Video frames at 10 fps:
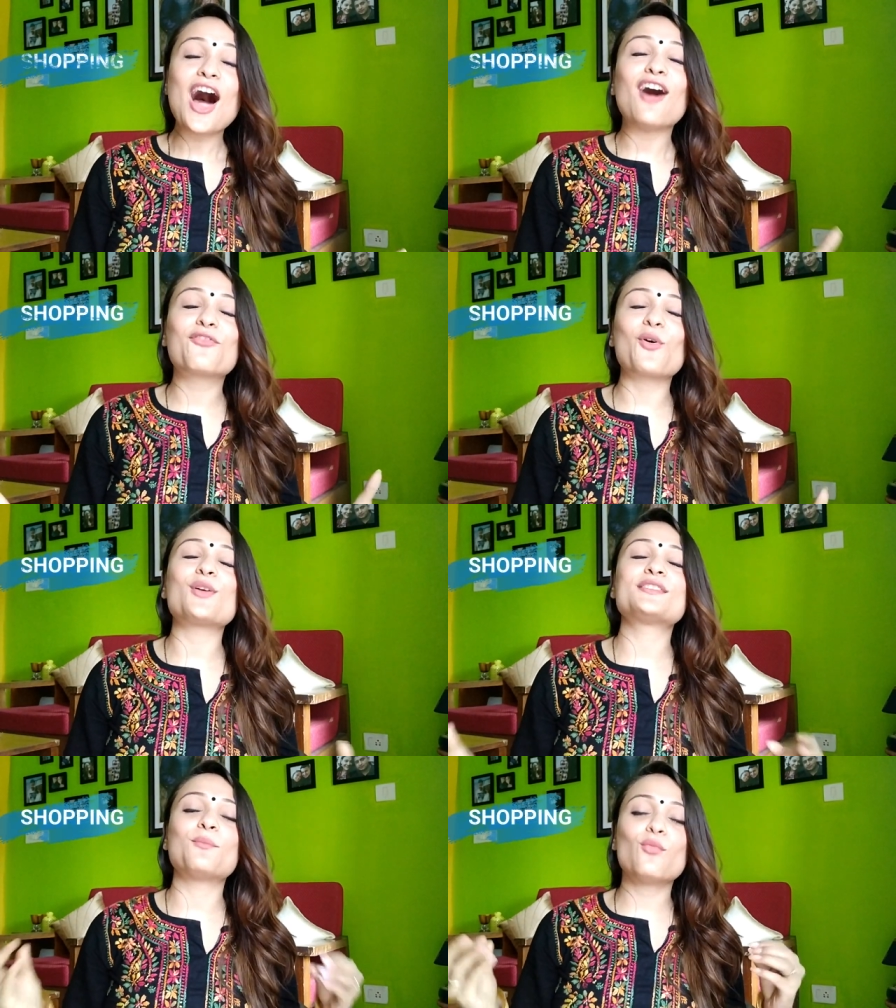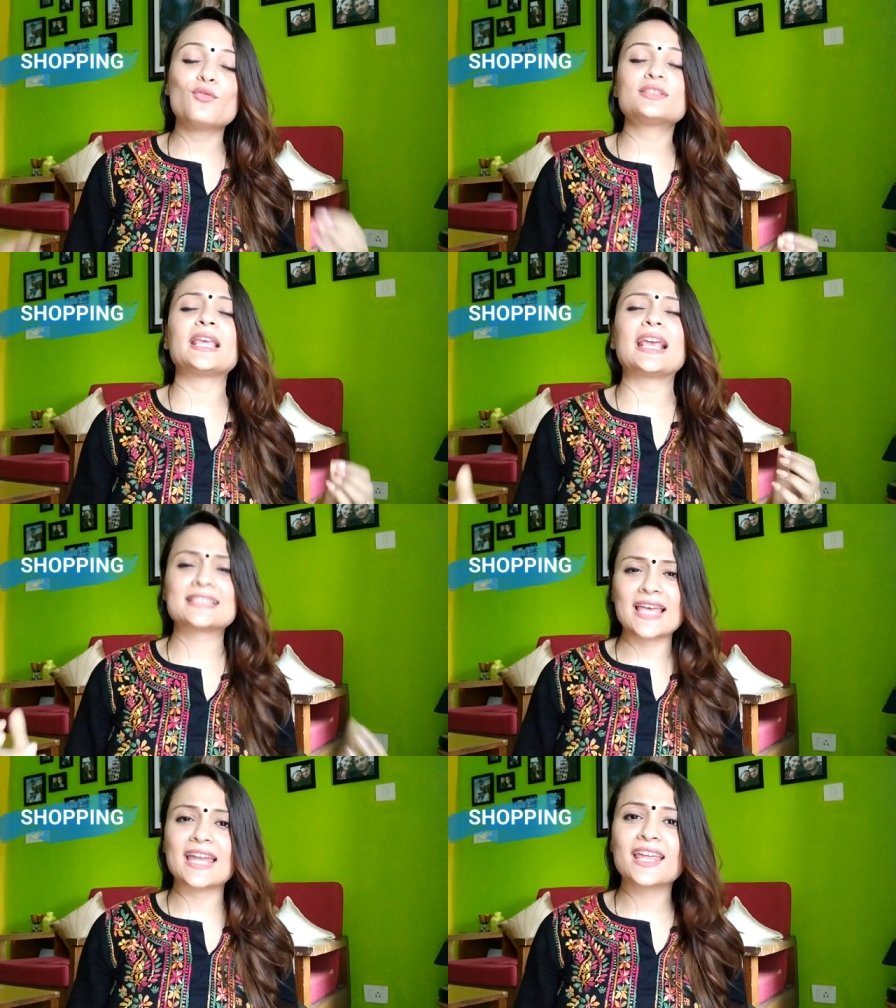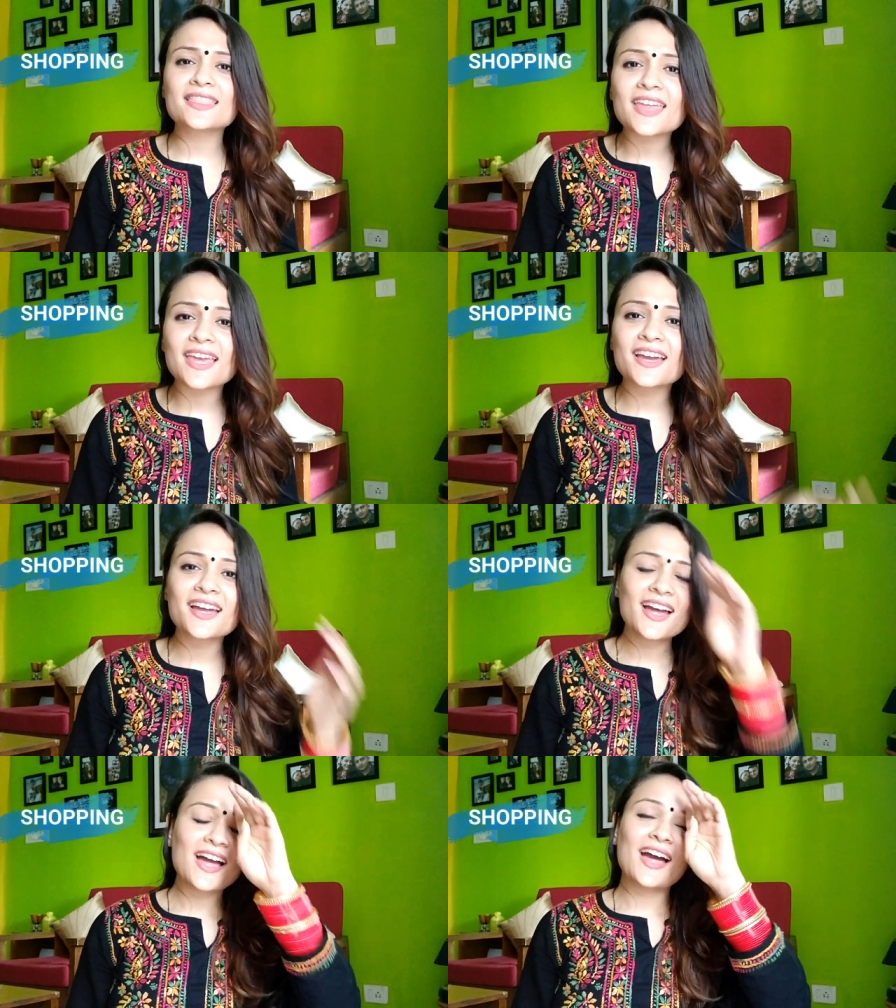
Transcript: Of course, the most exciting thing.